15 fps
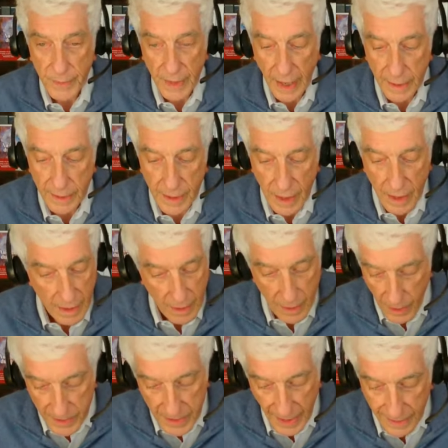And
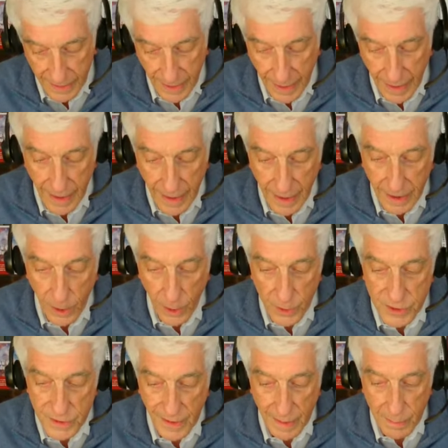again, I
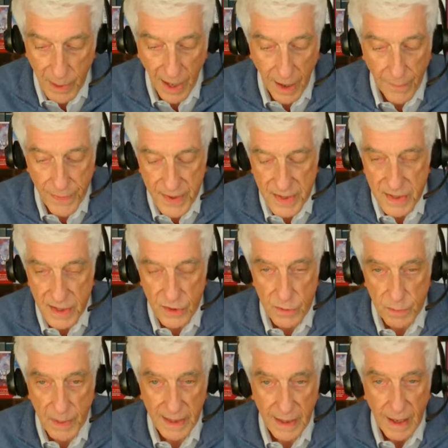close that parenthesis,
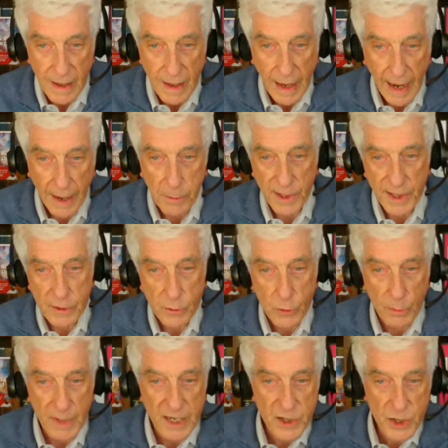but I wanted to
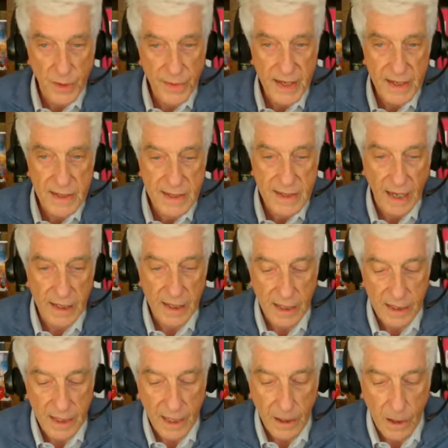mention that study
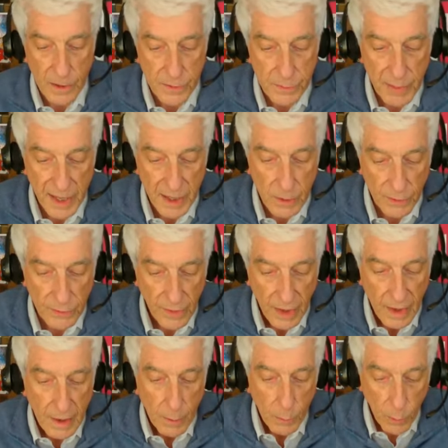in England because
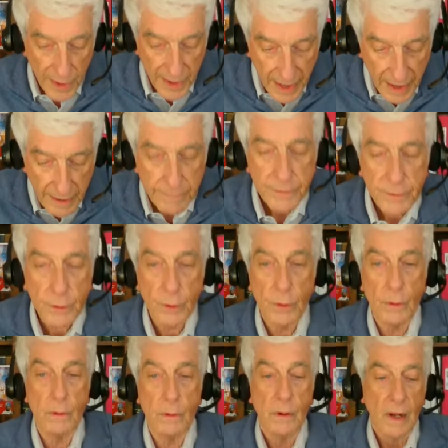we have
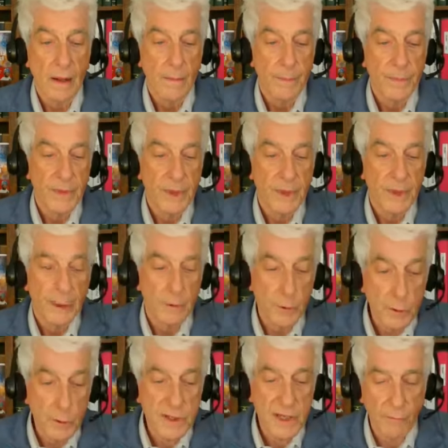to do
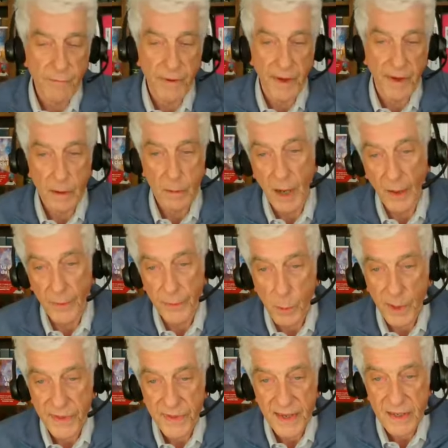something about the witnesses